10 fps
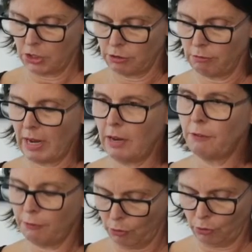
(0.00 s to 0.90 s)
to
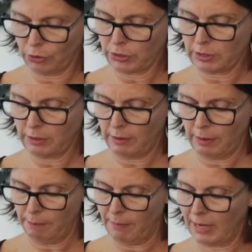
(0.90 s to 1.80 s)
reinforce
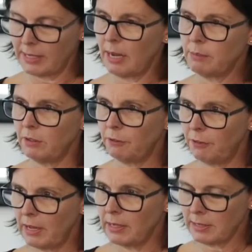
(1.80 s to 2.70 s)
maladaptive
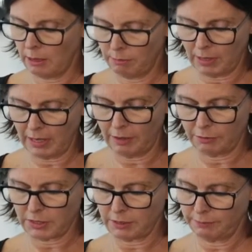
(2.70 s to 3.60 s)
fears and
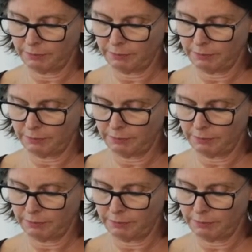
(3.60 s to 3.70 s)
beliefs,